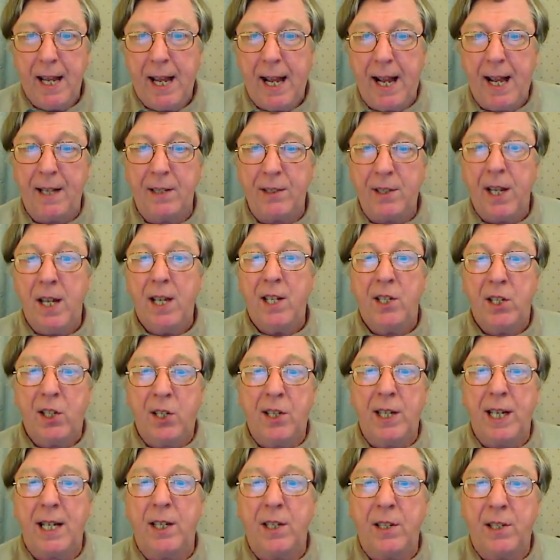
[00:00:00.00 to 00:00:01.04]
at
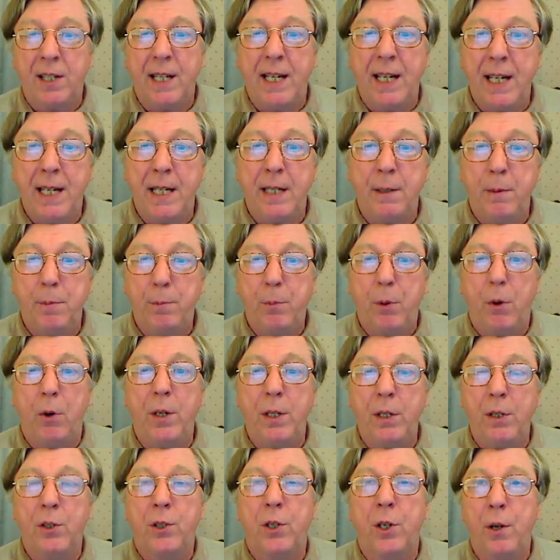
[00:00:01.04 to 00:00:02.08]

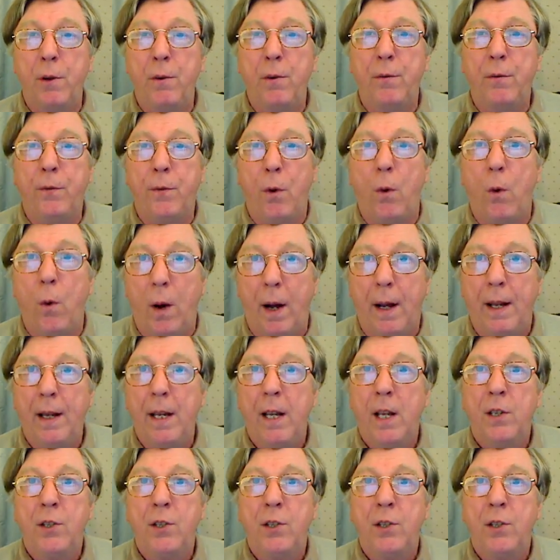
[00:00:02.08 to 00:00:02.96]
16.24,